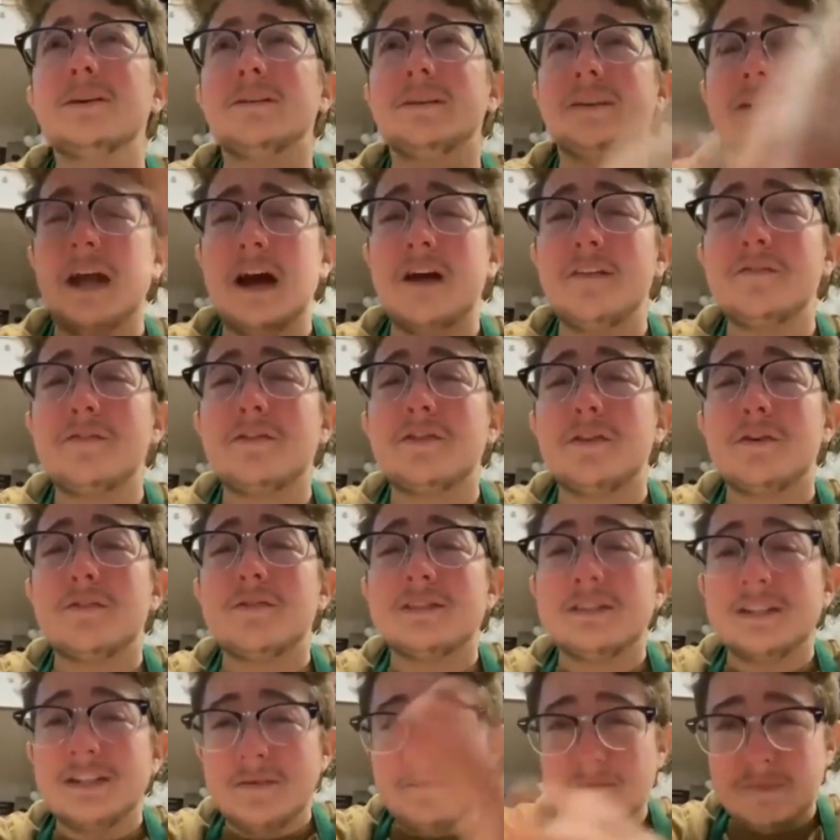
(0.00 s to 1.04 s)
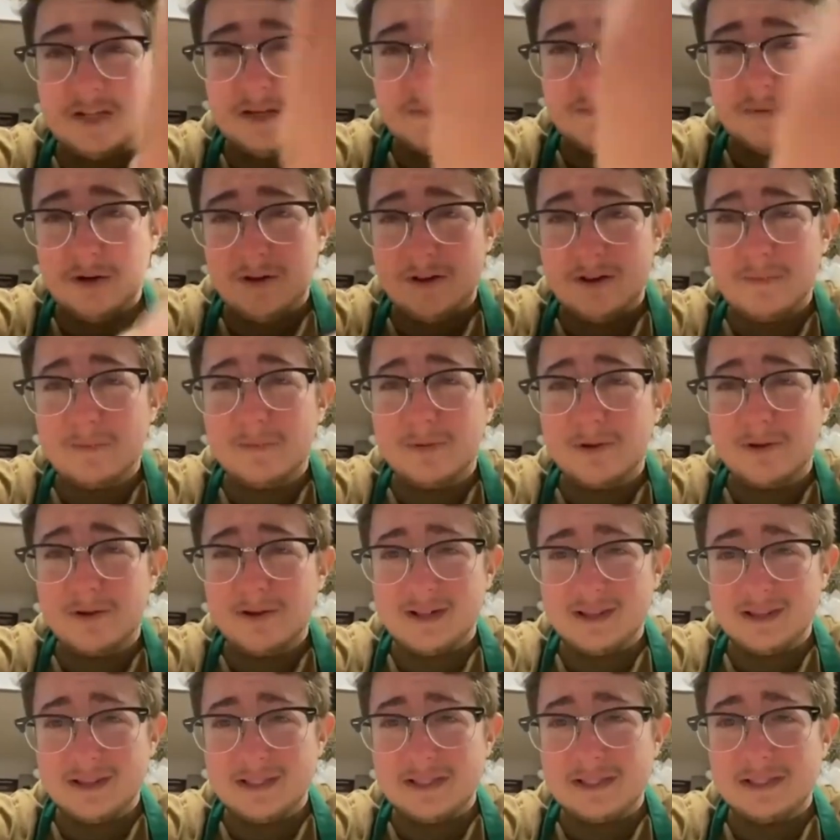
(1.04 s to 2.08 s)
We only have 13 people employed
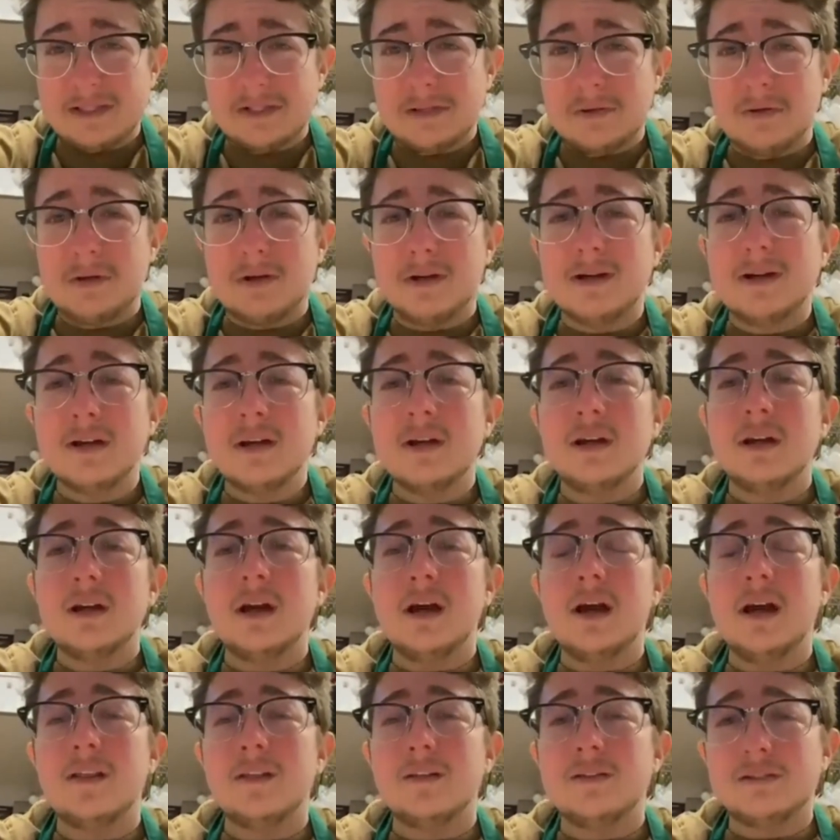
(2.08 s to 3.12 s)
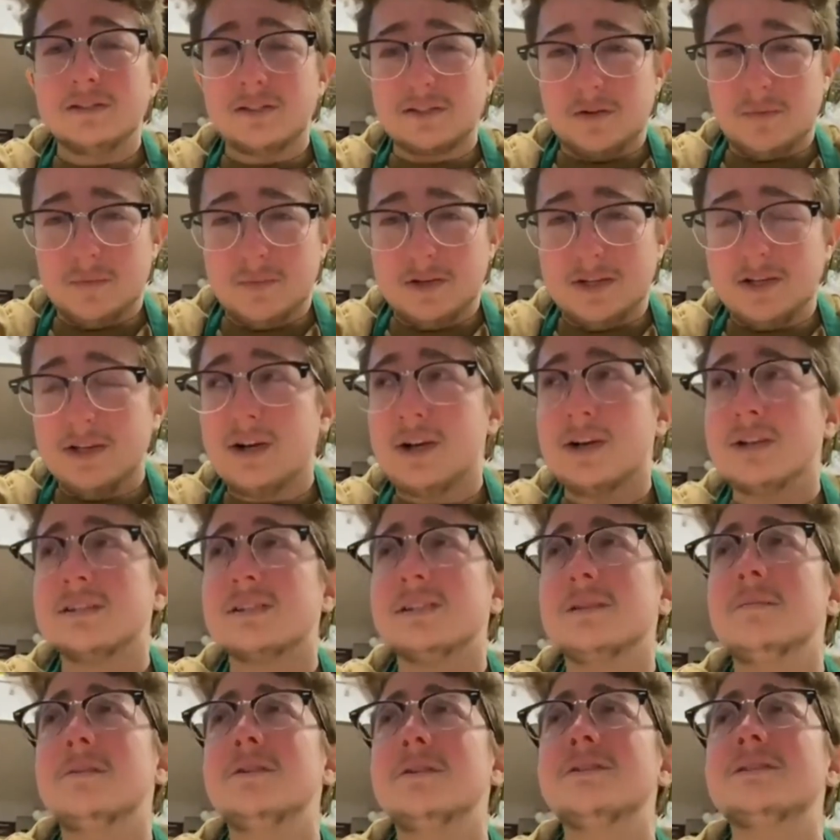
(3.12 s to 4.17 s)
at this store, and there's so many
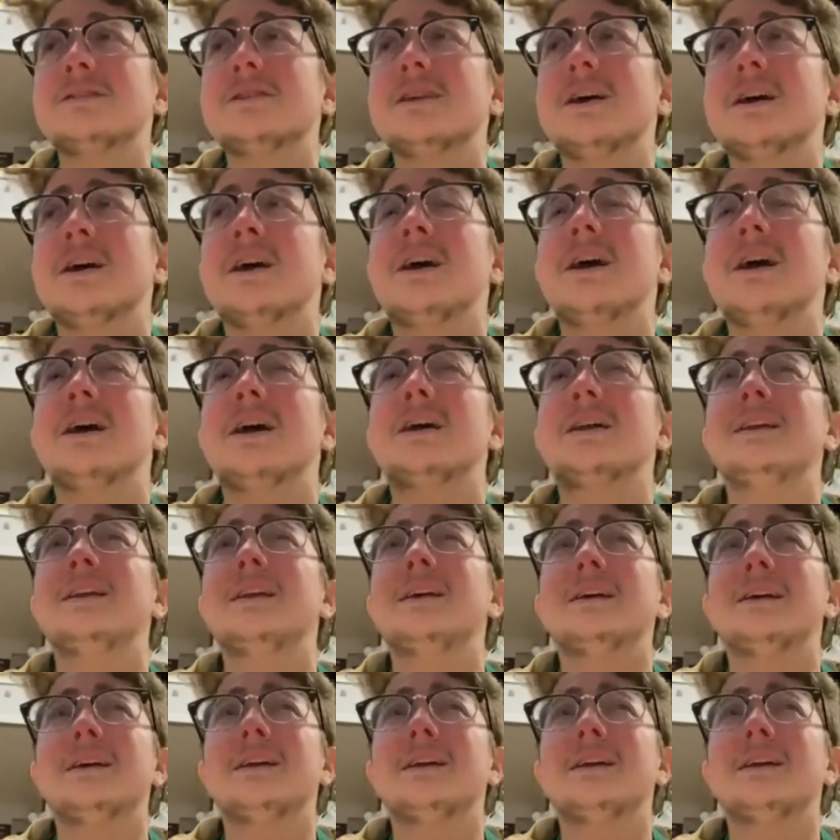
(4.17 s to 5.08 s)
customers.